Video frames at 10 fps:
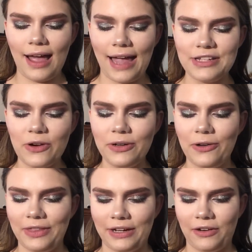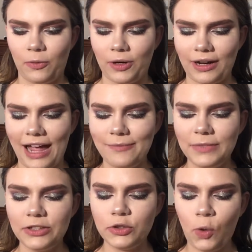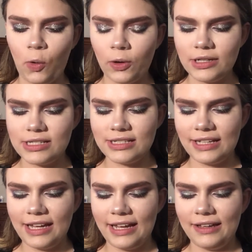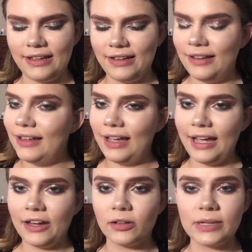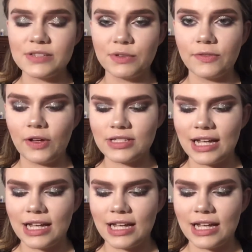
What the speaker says: I don't know that it'll work. I'm notoriously hit or miss with false